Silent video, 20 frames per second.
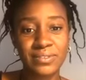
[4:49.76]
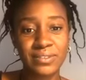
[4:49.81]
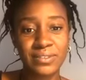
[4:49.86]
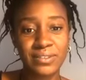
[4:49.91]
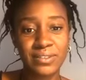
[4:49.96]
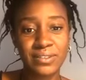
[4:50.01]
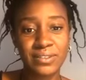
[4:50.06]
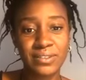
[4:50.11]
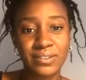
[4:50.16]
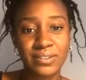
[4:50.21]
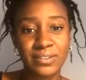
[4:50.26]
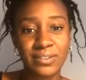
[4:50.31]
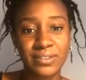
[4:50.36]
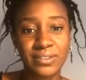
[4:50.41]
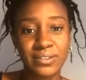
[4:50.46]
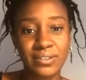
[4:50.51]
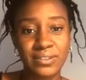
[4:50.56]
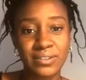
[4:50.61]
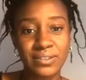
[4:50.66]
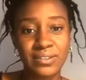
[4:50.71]

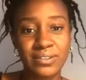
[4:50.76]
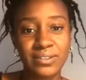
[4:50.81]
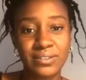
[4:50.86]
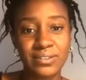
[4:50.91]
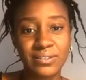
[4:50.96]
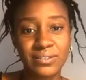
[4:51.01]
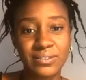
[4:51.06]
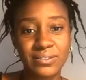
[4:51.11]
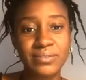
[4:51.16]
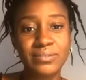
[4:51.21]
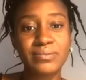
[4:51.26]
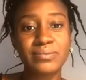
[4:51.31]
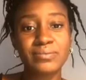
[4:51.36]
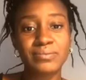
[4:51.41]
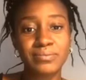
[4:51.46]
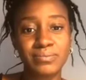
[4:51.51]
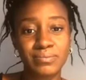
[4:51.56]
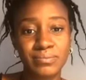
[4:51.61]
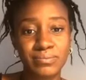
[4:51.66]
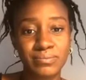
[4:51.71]

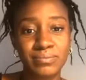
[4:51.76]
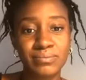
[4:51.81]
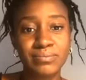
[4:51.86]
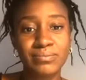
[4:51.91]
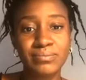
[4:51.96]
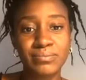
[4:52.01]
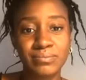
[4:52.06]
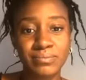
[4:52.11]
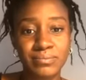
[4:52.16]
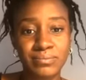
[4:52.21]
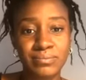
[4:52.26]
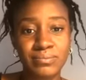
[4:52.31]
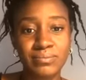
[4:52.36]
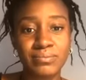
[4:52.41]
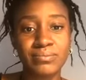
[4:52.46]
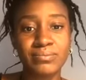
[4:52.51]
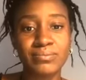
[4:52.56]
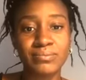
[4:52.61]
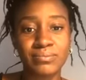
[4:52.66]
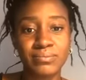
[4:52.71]

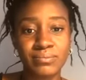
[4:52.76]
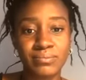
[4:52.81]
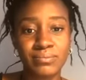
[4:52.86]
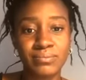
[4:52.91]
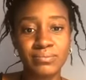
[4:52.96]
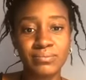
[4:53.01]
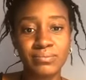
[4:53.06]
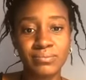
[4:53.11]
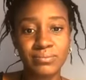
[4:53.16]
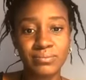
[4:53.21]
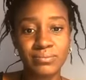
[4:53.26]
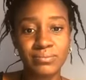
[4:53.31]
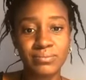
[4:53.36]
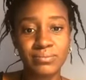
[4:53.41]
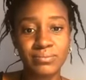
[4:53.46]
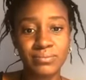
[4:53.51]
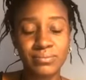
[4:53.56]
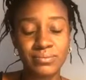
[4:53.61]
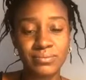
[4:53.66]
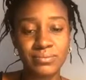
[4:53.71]

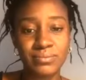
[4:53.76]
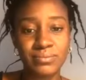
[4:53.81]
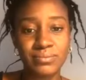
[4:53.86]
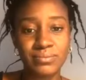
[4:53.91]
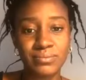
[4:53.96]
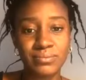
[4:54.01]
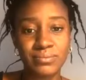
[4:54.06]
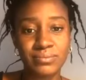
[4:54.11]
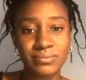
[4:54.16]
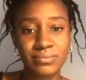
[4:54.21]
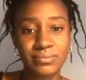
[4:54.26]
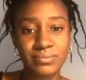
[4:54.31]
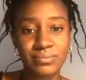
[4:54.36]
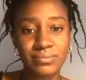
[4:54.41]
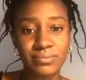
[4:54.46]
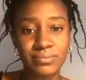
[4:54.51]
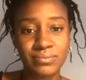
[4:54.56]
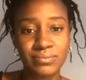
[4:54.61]
The person shown says nothing.